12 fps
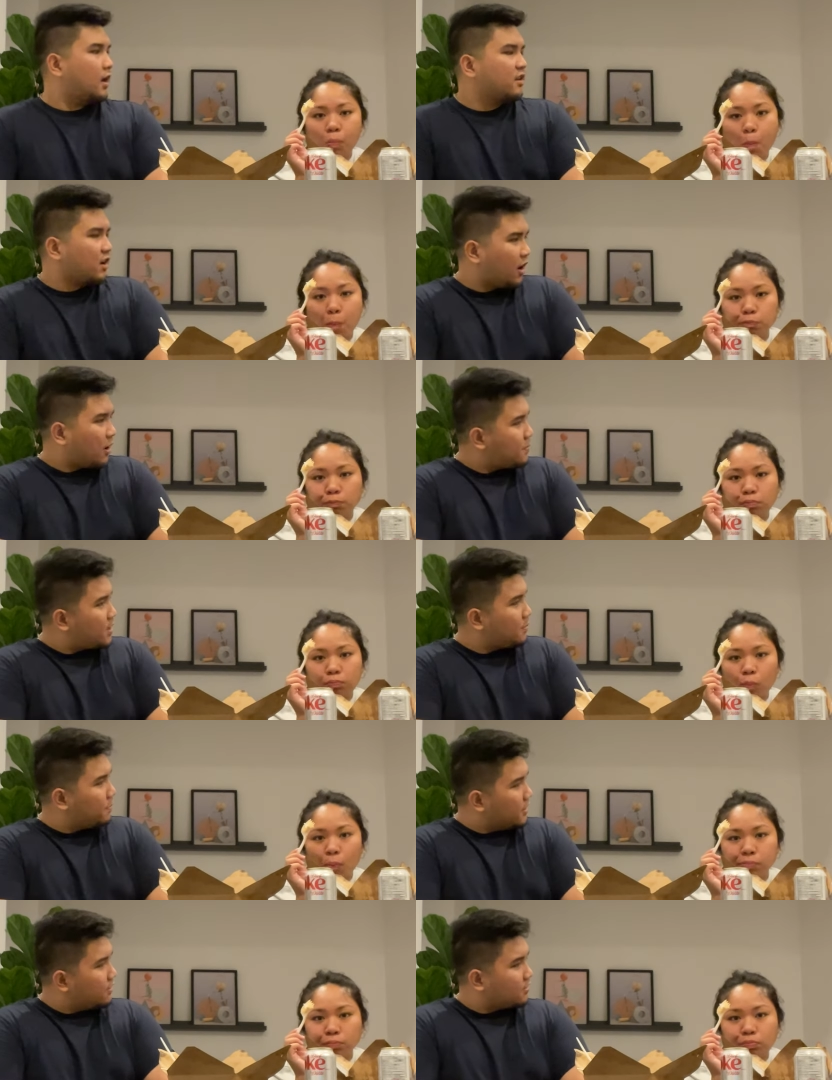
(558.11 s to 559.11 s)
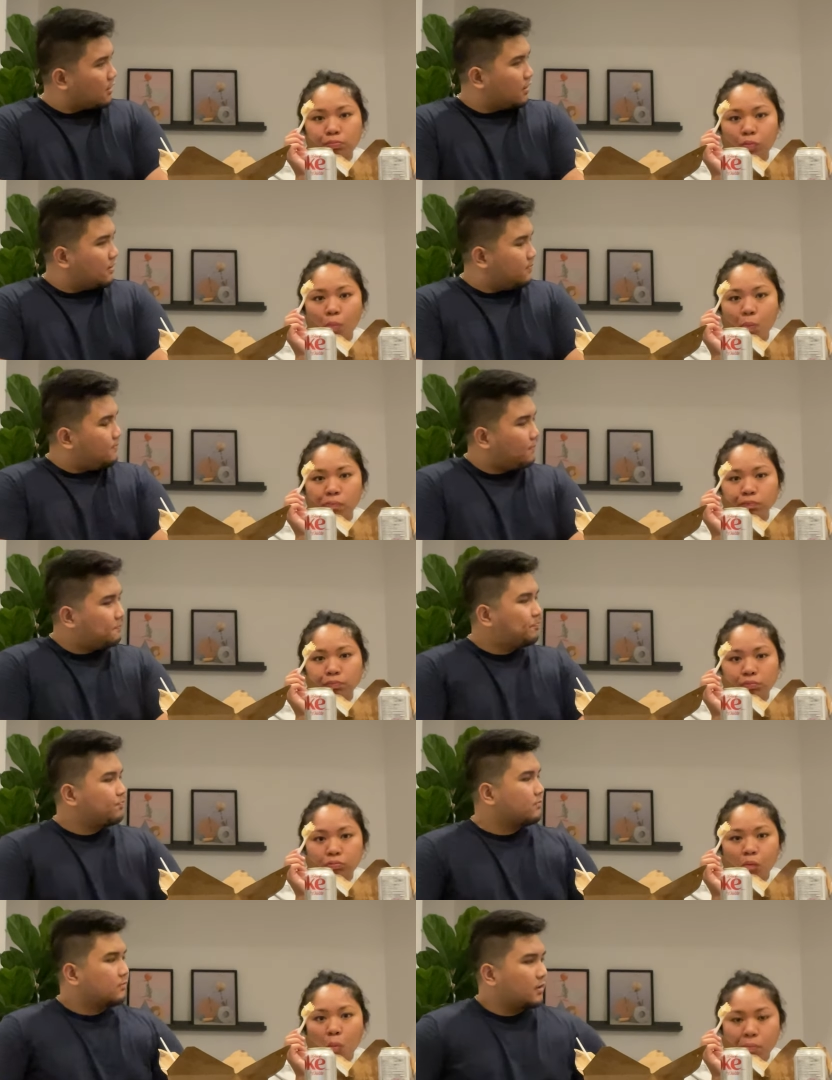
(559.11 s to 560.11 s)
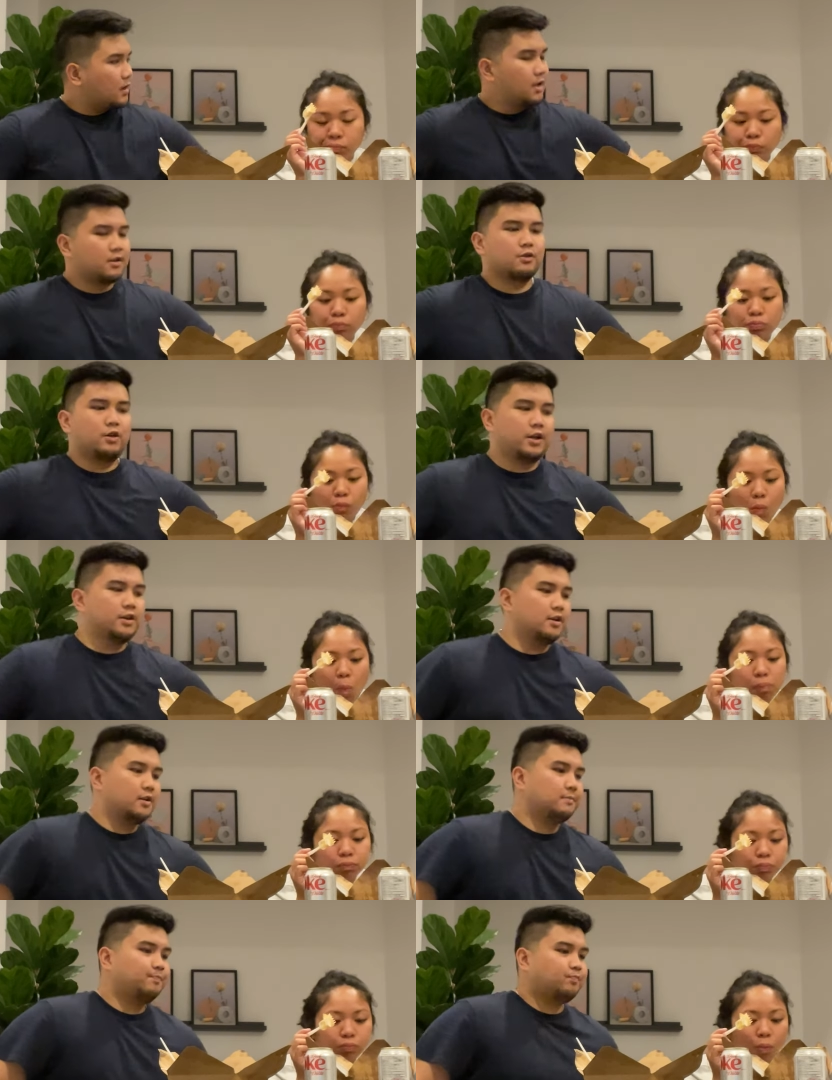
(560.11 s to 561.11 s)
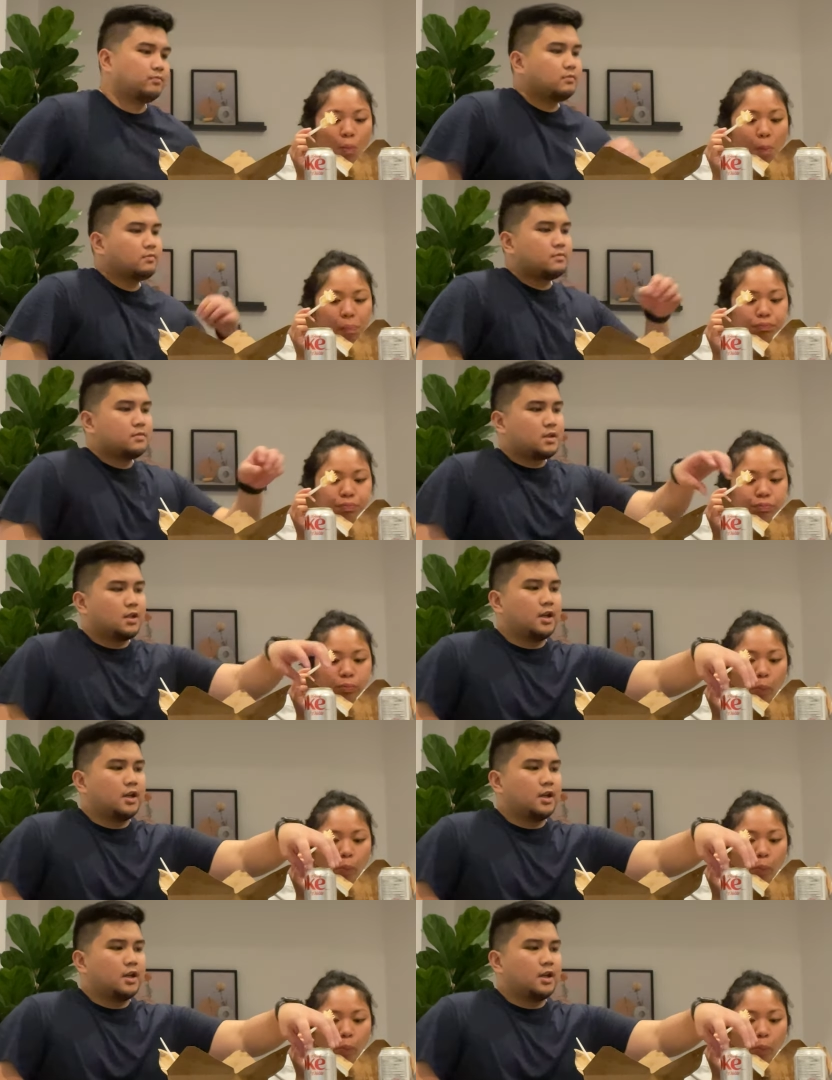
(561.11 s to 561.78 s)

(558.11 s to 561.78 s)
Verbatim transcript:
Speaker 1: I think Airbnb is a good idea. Mm-hmm.